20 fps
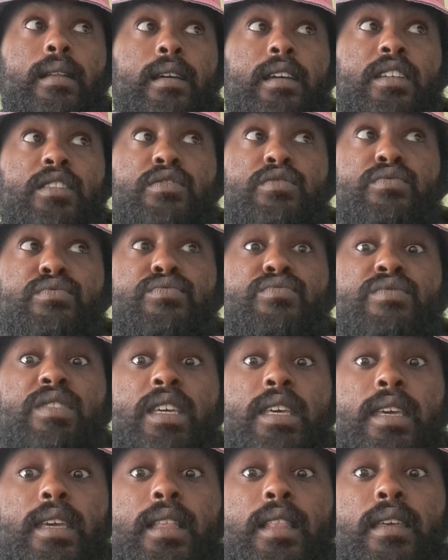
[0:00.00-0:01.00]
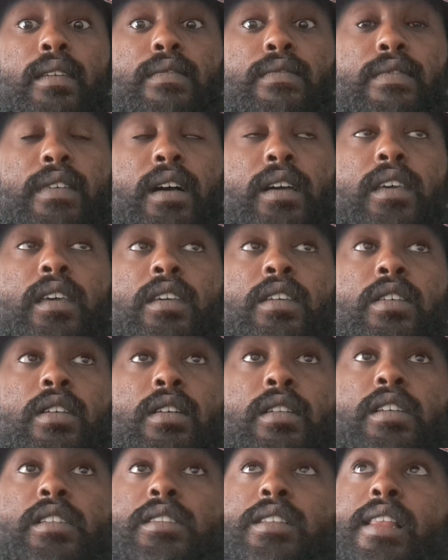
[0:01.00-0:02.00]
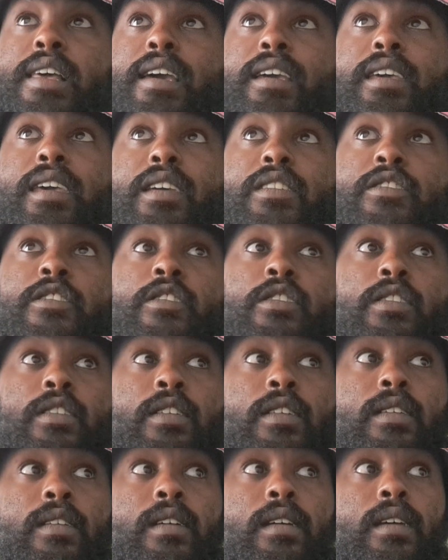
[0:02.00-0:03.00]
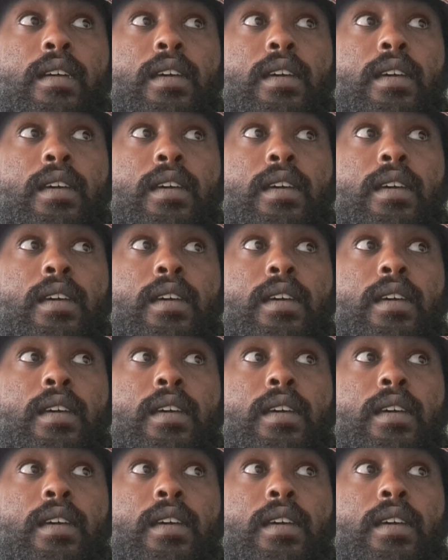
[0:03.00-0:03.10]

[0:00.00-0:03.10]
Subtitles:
Like, it's really fucking good. His leg kicks are good.